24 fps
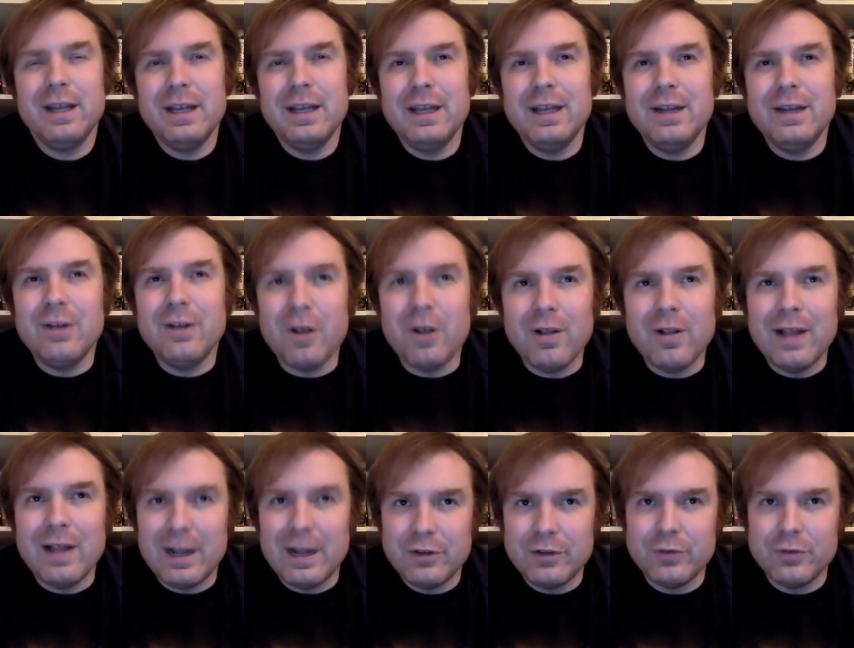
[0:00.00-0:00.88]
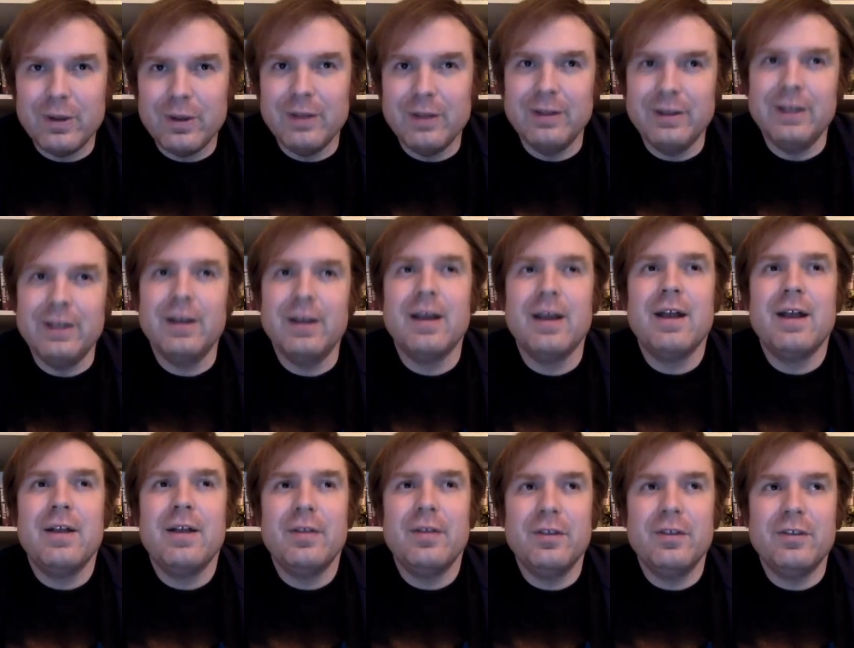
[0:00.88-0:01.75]
in all actuality,
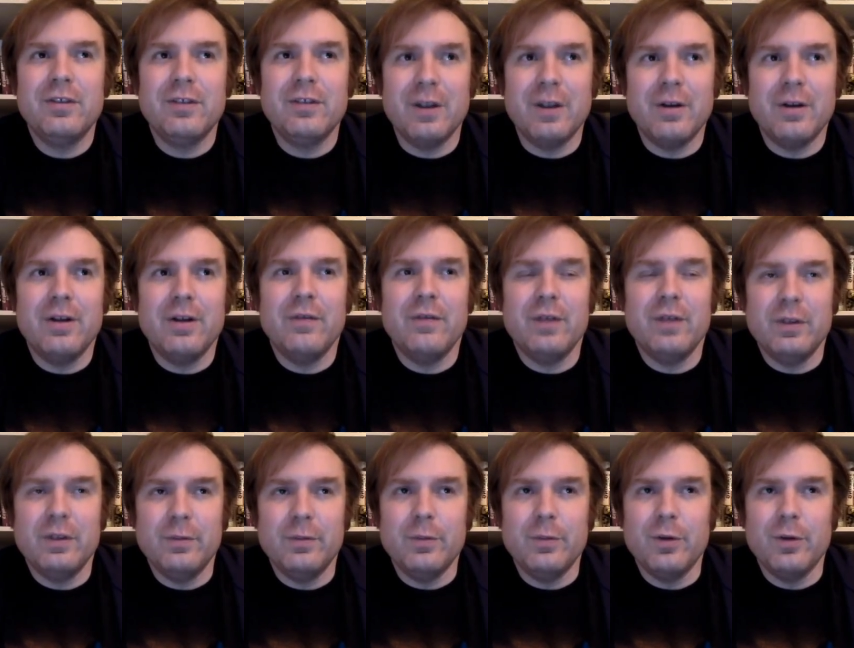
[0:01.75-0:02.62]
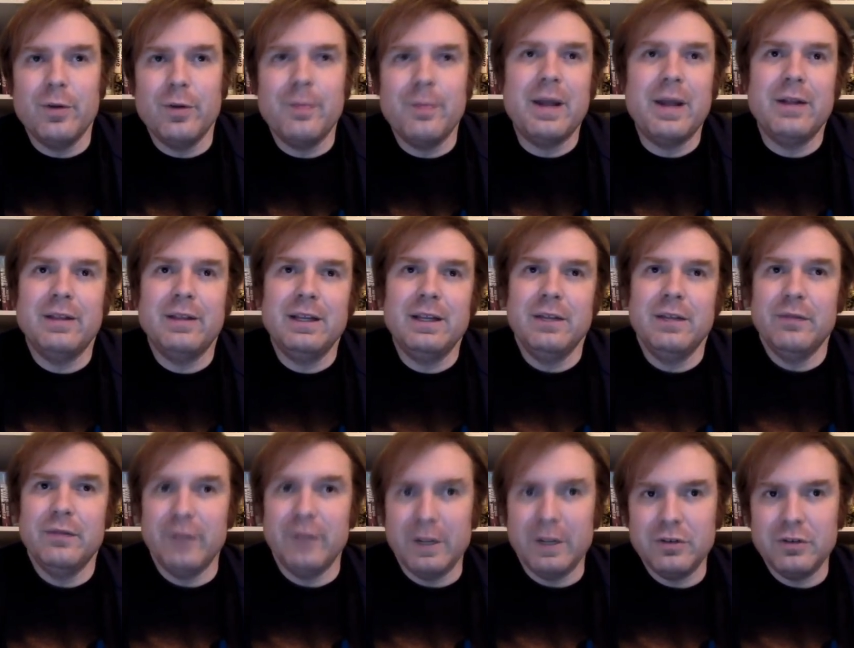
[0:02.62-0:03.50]
this narrative is more about the
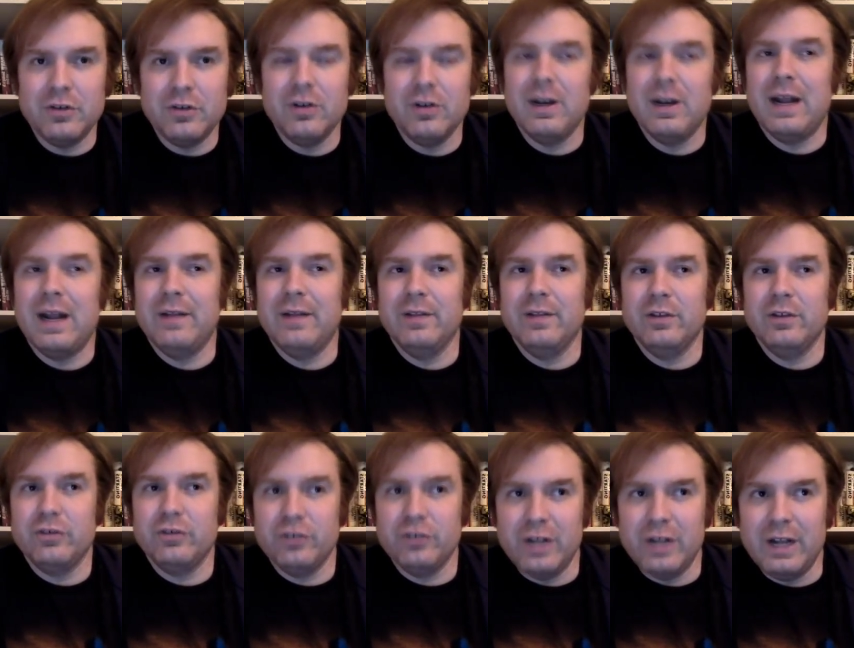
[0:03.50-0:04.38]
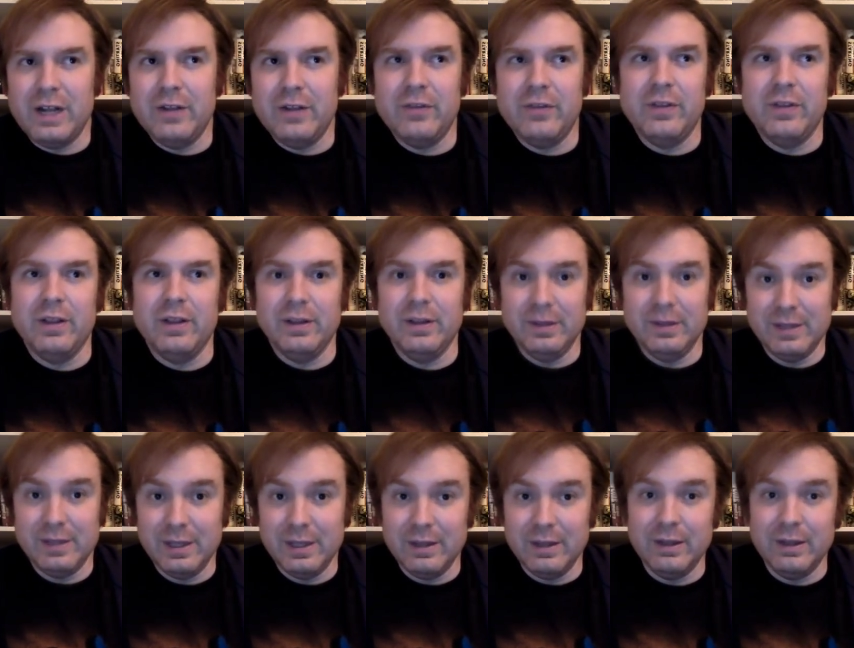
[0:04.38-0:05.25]
adventure and the chase than
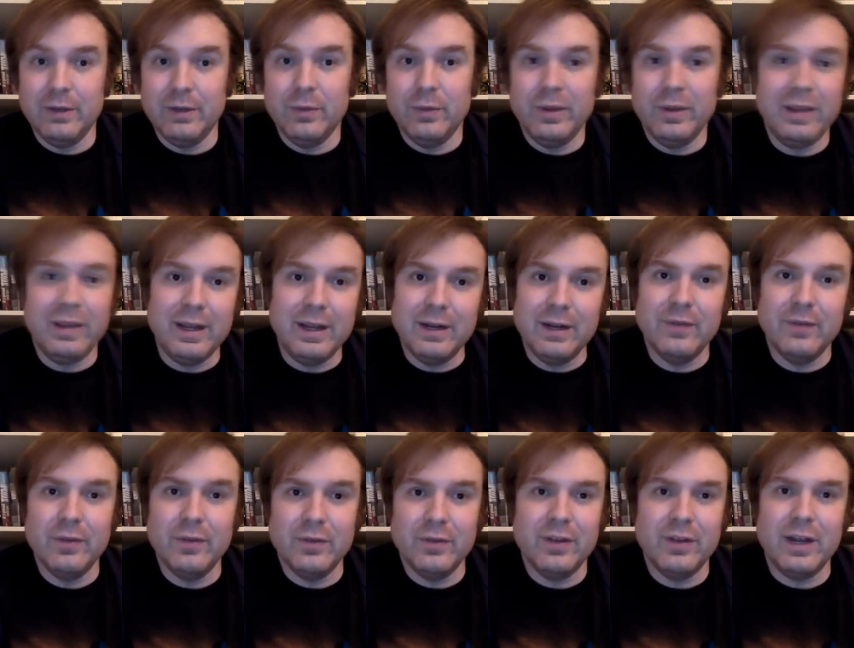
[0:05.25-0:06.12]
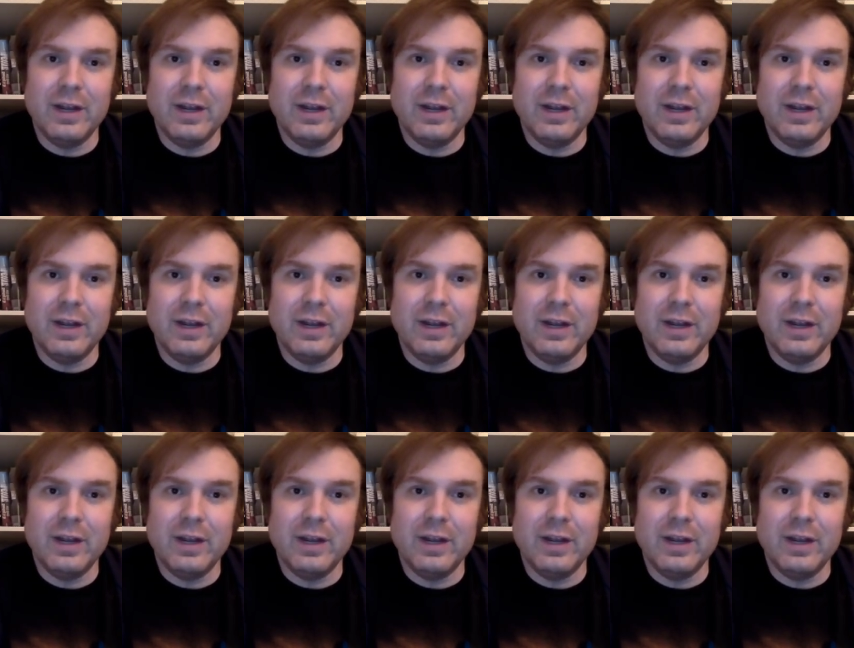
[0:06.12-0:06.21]
dealing with any of those